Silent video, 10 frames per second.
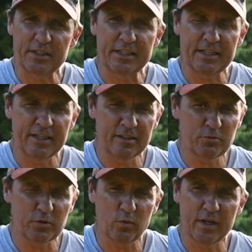Indiana
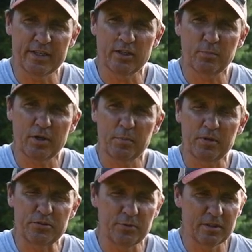with Whitetail
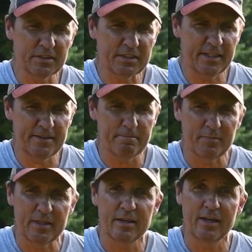Properties Real Estate.
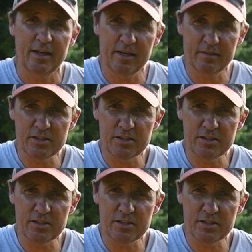And